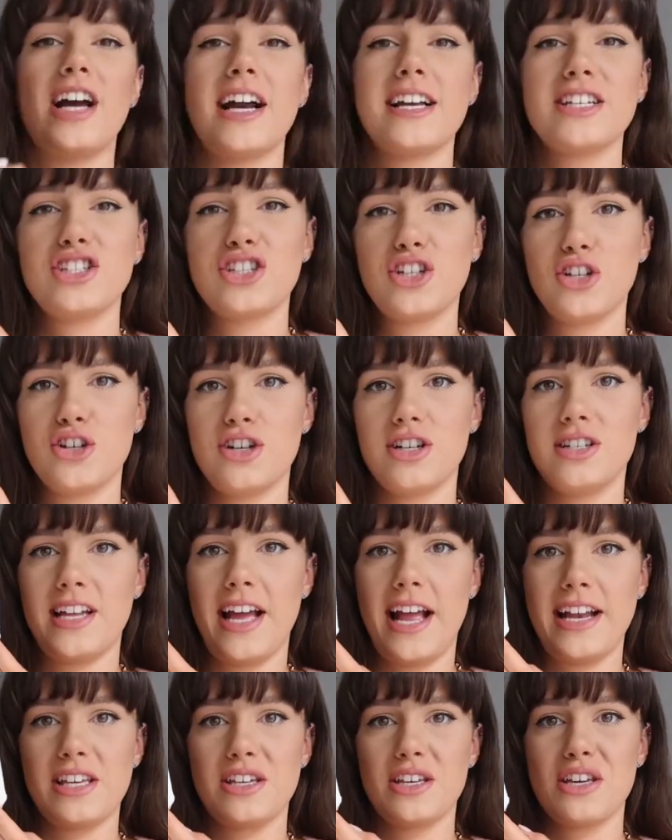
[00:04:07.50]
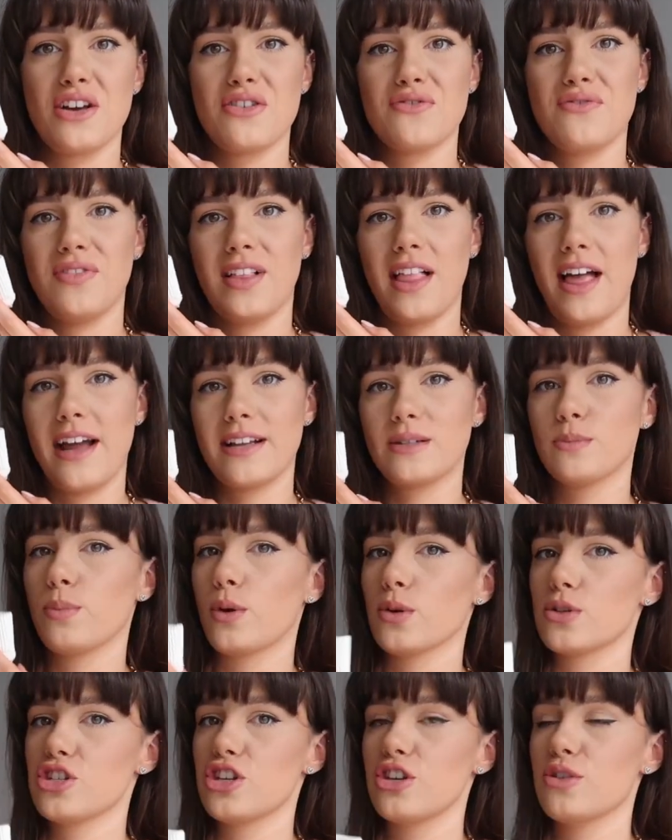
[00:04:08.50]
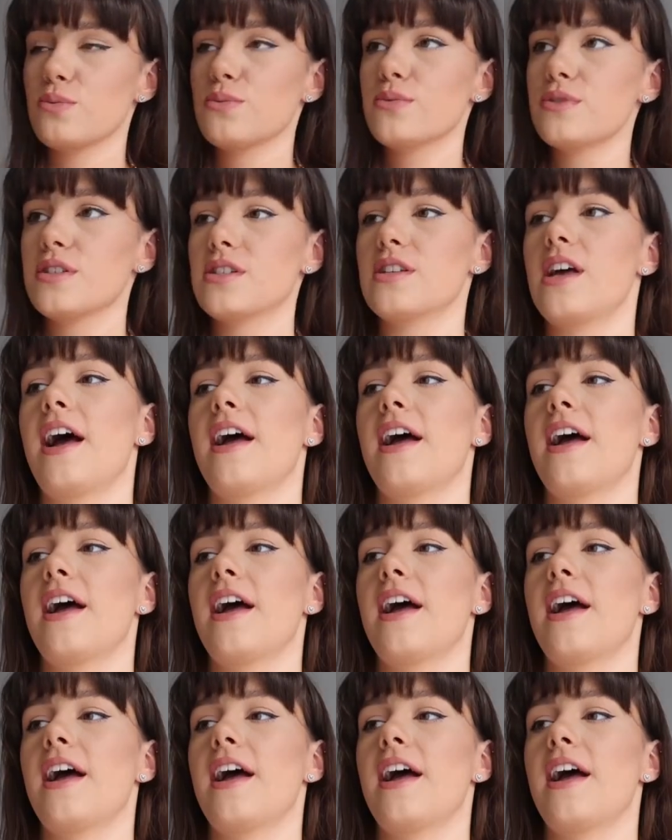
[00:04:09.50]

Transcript: actually own any flared bottoms,